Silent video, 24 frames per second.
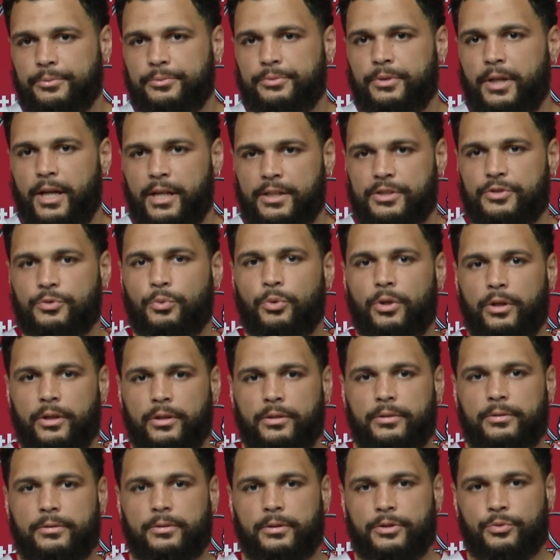That's
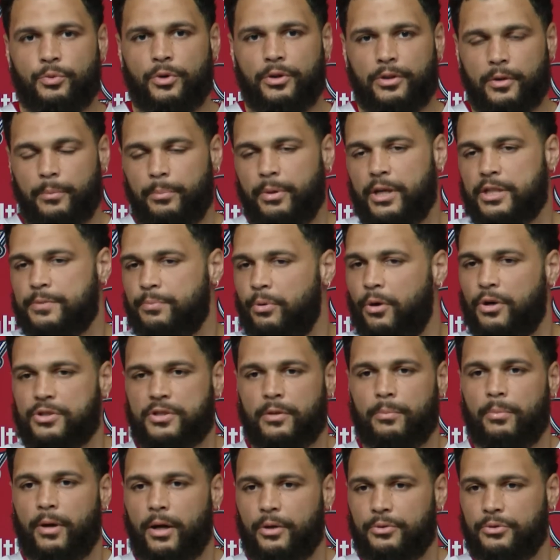what is one of the best parts
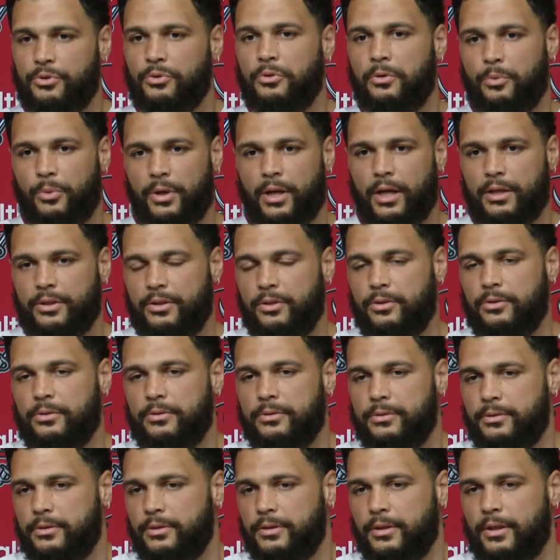about doing what I do.
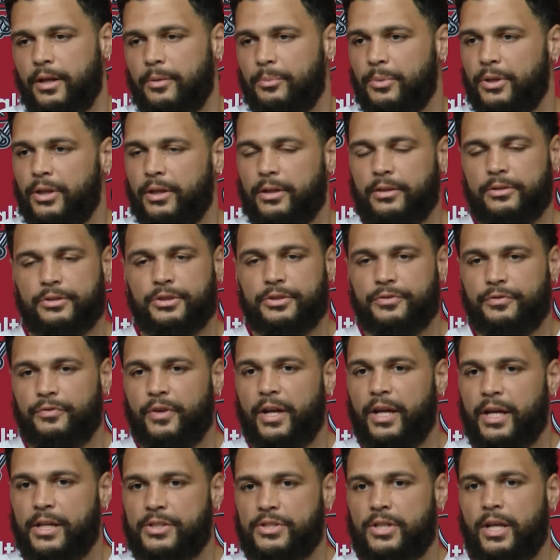I mean, just
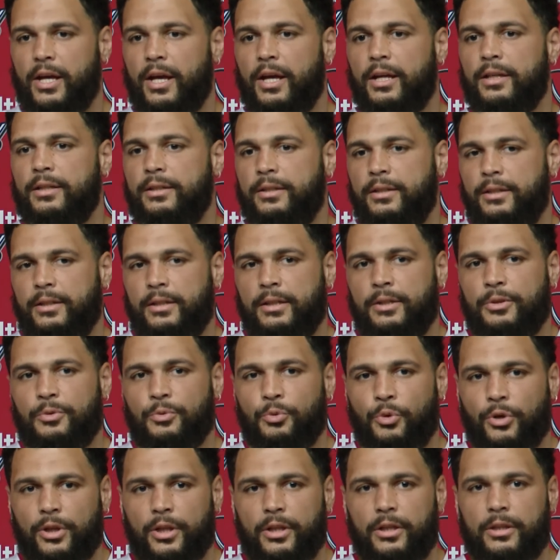fans that
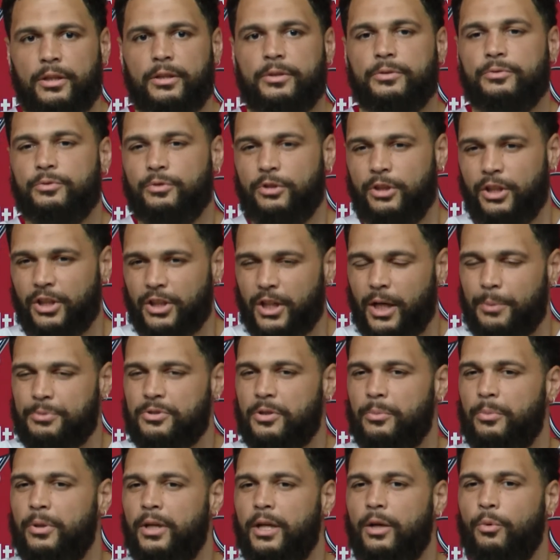really look up
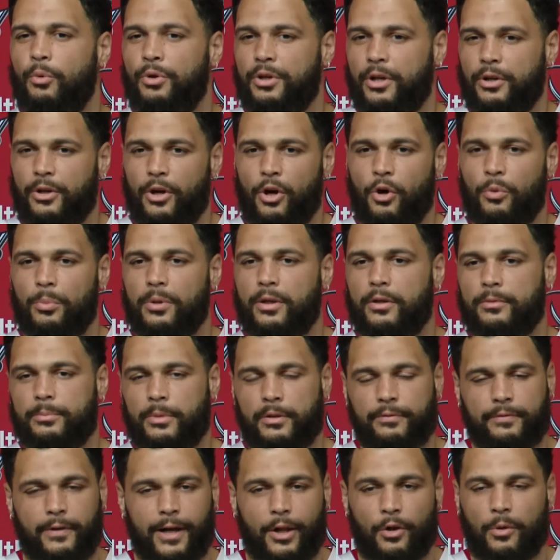to me and want to know me and have
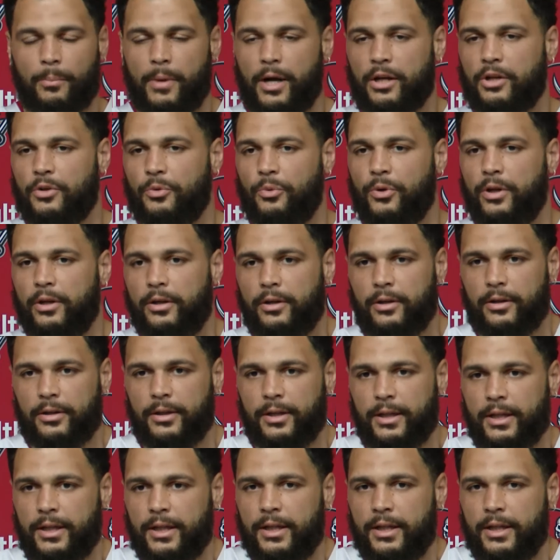been following my career.